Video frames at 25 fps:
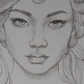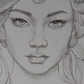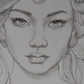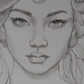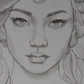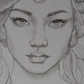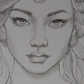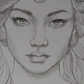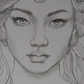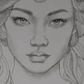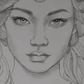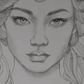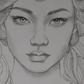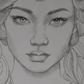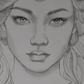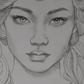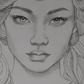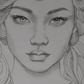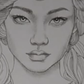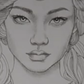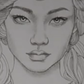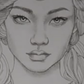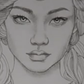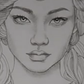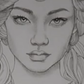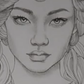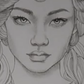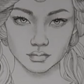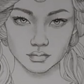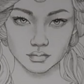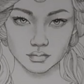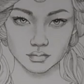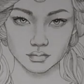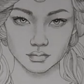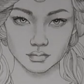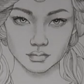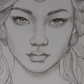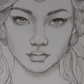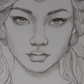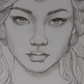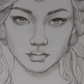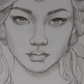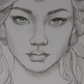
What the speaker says: Nobody speaks.